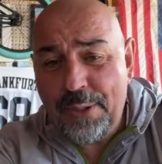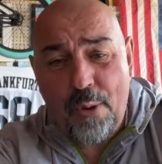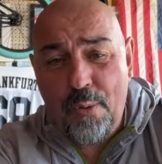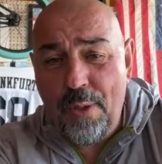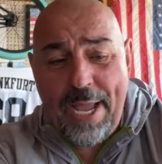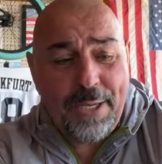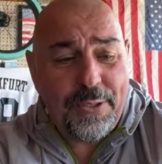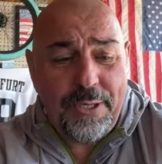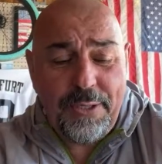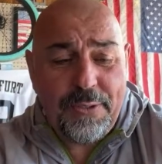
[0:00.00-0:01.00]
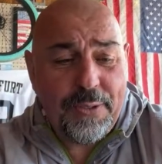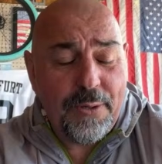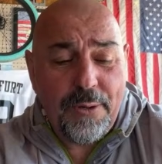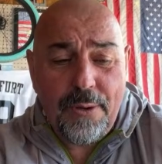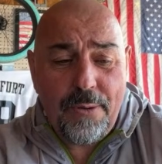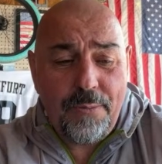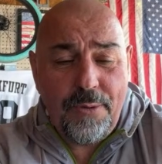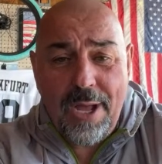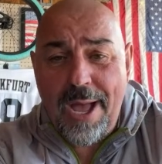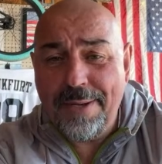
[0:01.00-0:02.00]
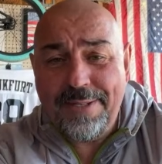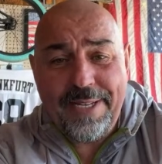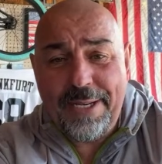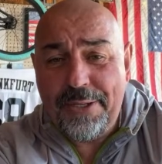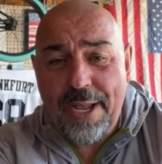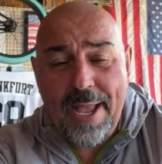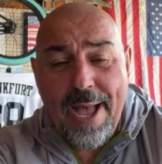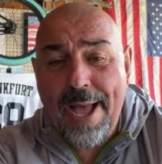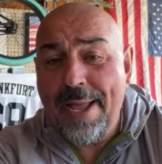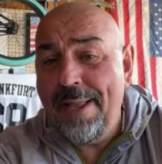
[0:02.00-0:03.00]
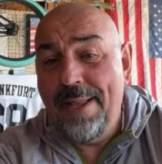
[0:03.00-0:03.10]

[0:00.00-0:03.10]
whole HDZero non-DJI,